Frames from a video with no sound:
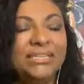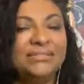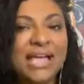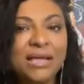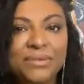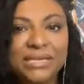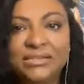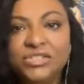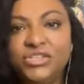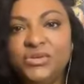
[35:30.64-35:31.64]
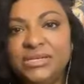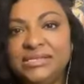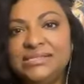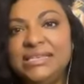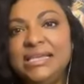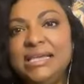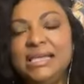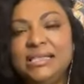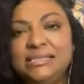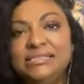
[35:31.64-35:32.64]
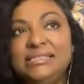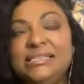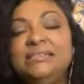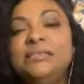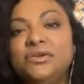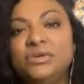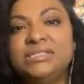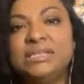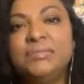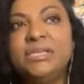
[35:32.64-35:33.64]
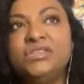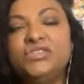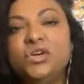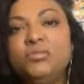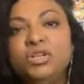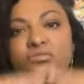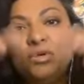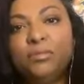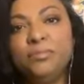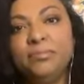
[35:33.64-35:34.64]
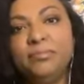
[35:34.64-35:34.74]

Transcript: tap into to see see that there is something so much more